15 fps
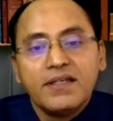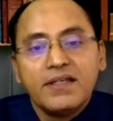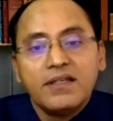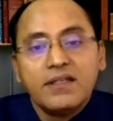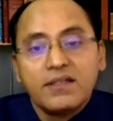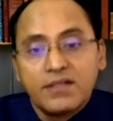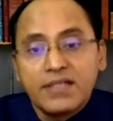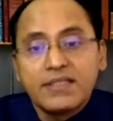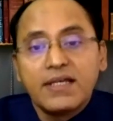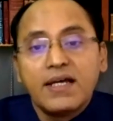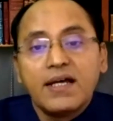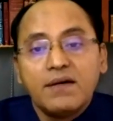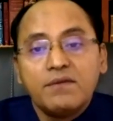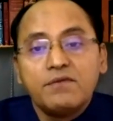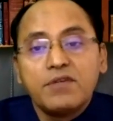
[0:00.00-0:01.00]
Rather,
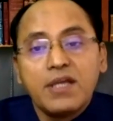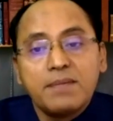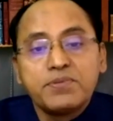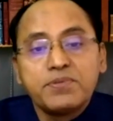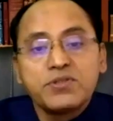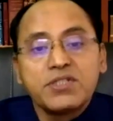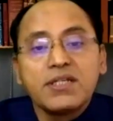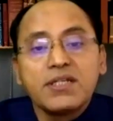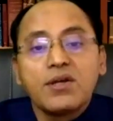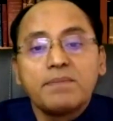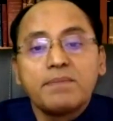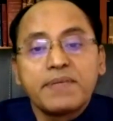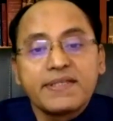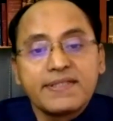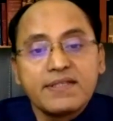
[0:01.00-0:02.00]
we are putting on a
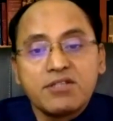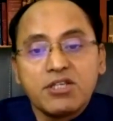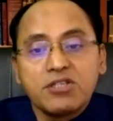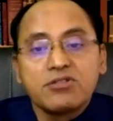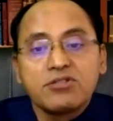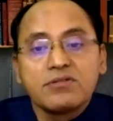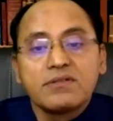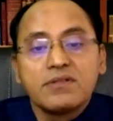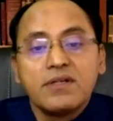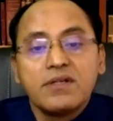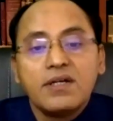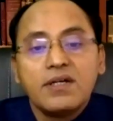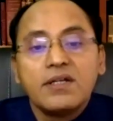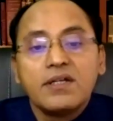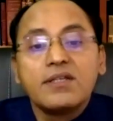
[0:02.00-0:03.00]
presentation
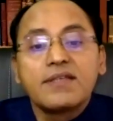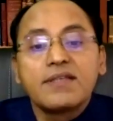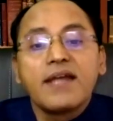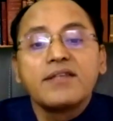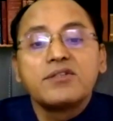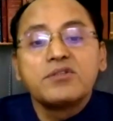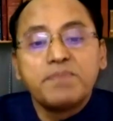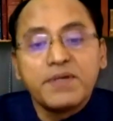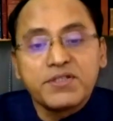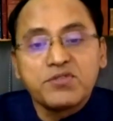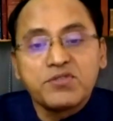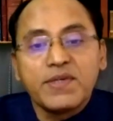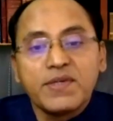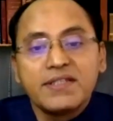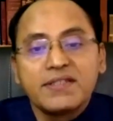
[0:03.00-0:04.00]
designed to
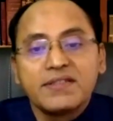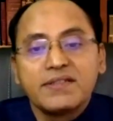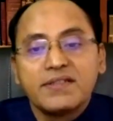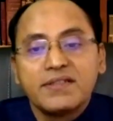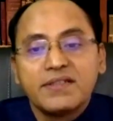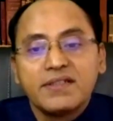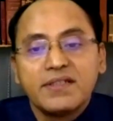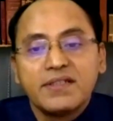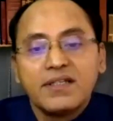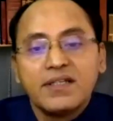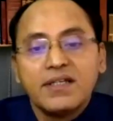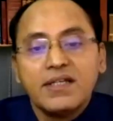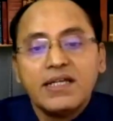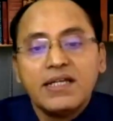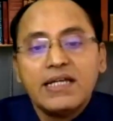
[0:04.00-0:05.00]
persuade.
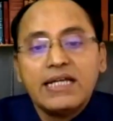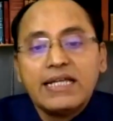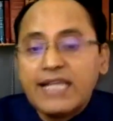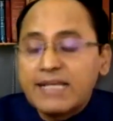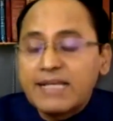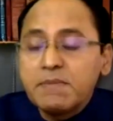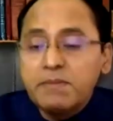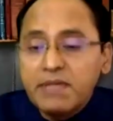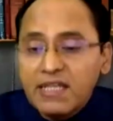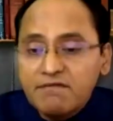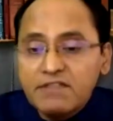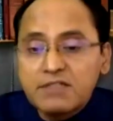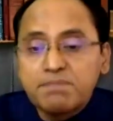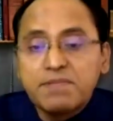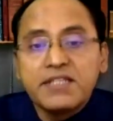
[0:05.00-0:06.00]
Let me begin
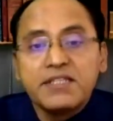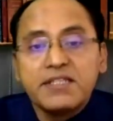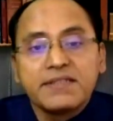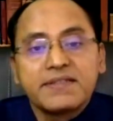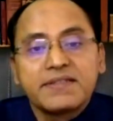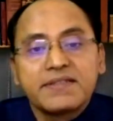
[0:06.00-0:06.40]
with pleadings.